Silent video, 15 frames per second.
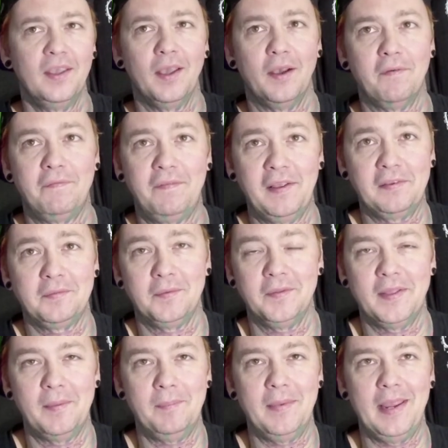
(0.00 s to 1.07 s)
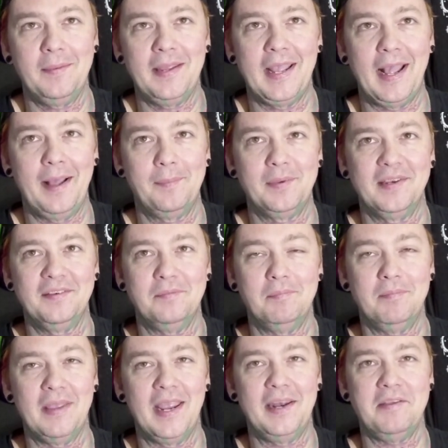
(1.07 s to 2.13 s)
a festival that maybe happened
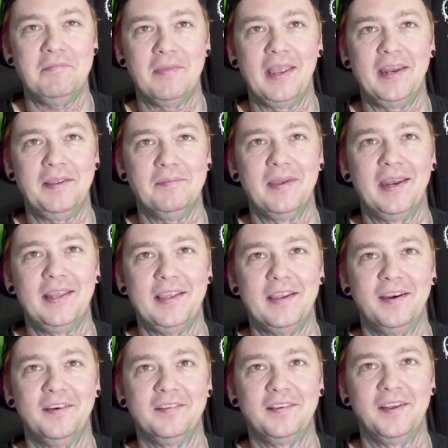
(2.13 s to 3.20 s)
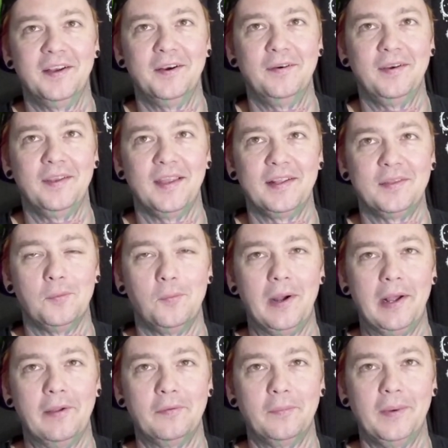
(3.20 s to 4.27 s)
many many many years ago in like the
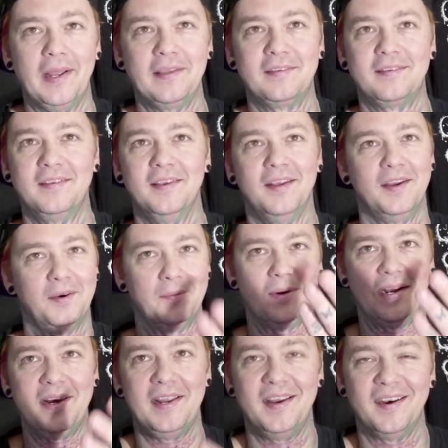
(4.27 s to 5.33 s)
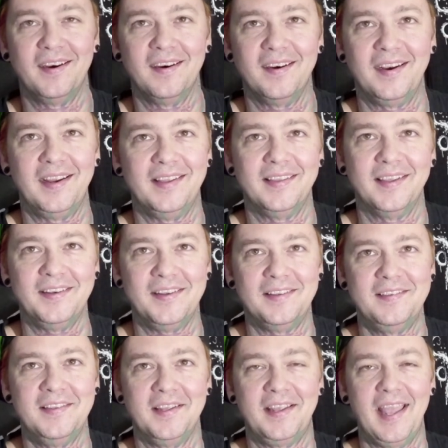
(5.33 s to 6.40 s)
wild west right here and then you
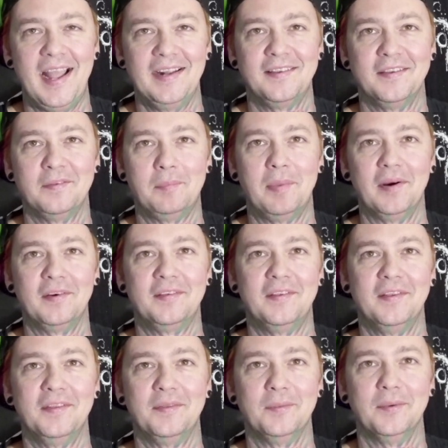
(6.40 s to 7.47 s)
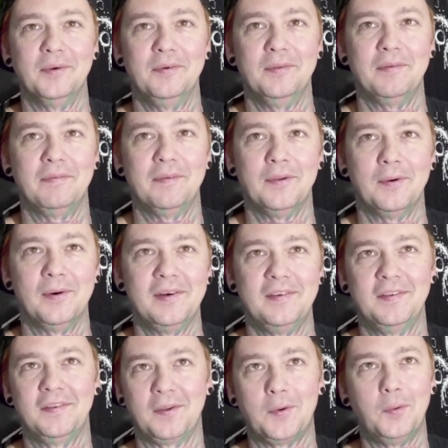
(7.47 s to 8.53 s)
see the cactus bursting through the floor it's
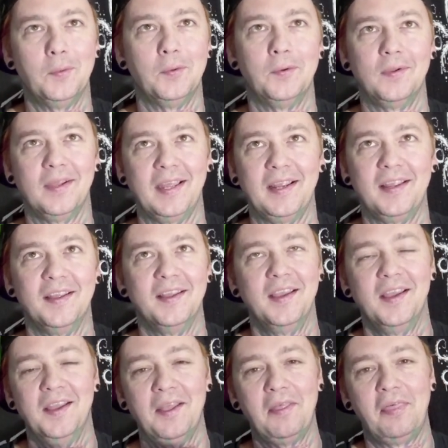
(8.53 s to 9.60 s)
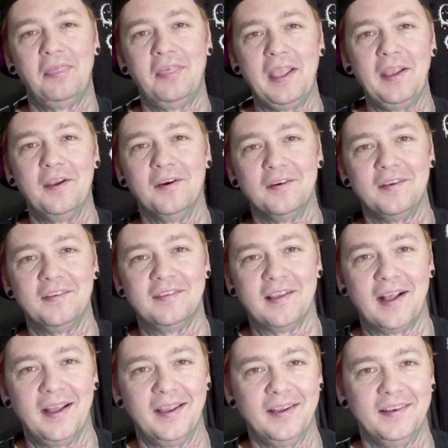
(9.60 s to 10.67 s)
just a cool like thinker
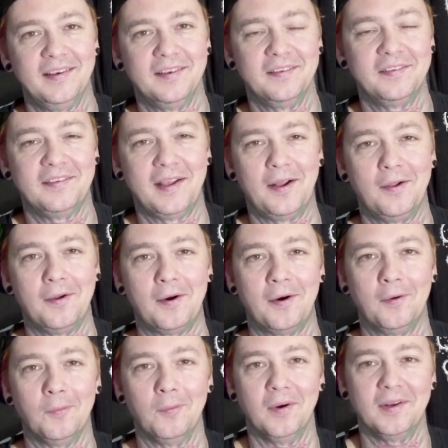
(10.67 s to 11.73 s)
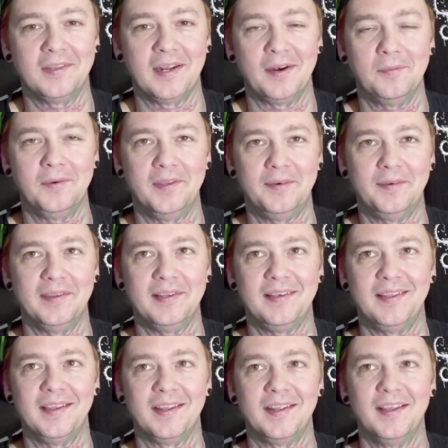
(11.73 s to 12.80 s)
design style artwork that i really really
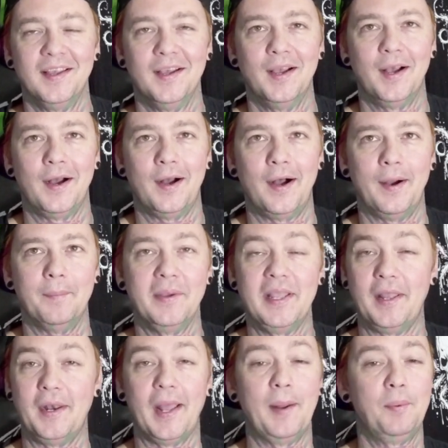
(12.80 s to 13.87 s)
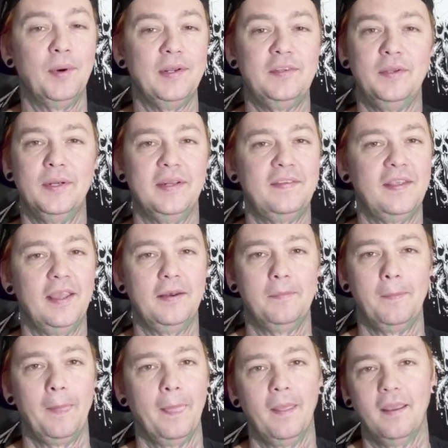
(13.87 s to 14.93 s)
dig uh, but yeah 9.2 out of 10
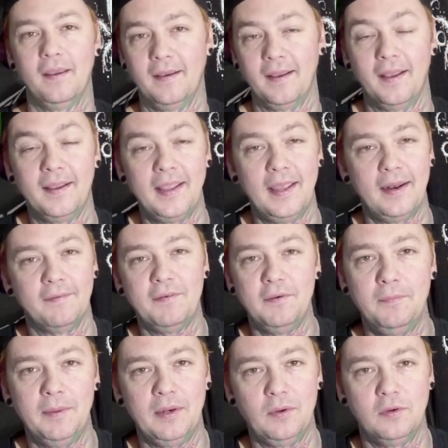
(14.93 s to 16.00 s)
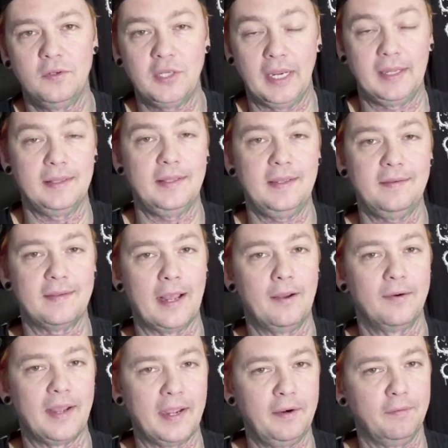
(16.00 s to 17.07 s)
uh, again, if been checking these
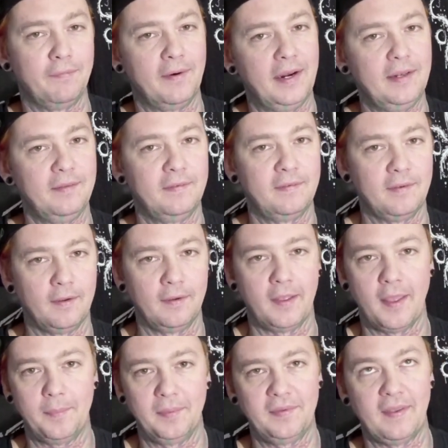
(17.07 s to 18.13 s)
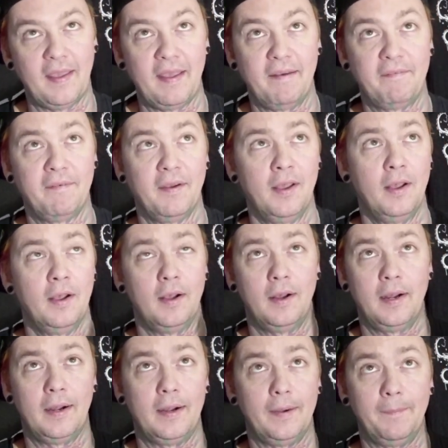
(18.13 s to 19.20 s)
out, Idle Friends, Song Epitaph,
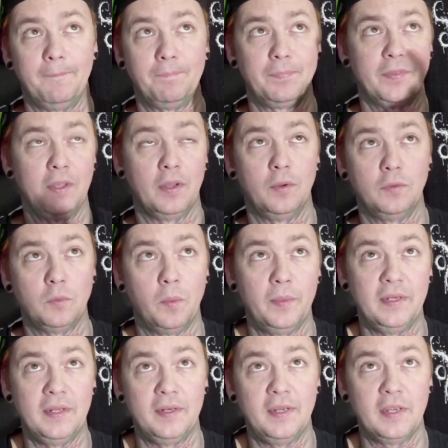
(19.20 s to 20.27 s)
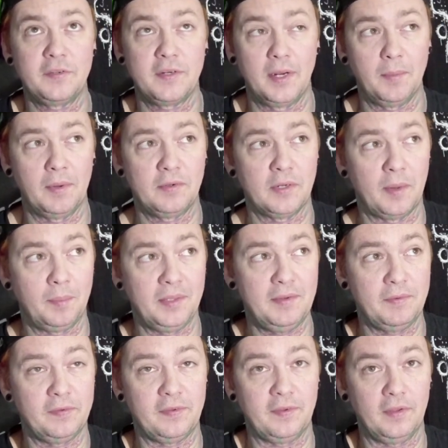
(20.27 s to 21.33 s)
um, the the one we did yesterday, which I believe
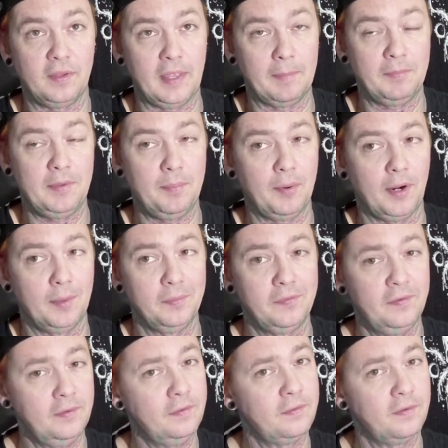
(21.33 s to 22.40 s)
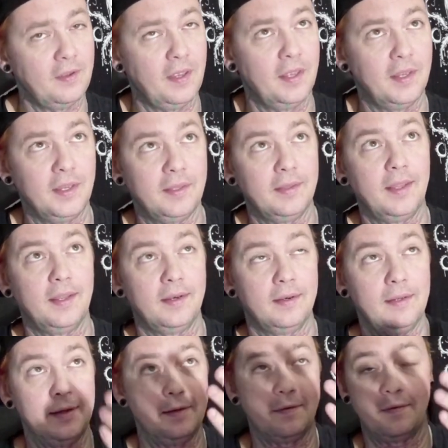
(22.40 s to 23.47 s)
was Empty Promises, and
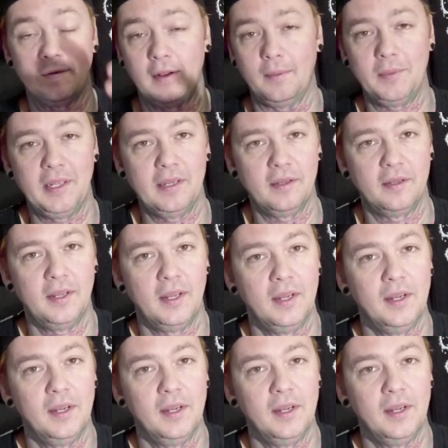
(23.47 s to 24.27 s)
then Insomnia.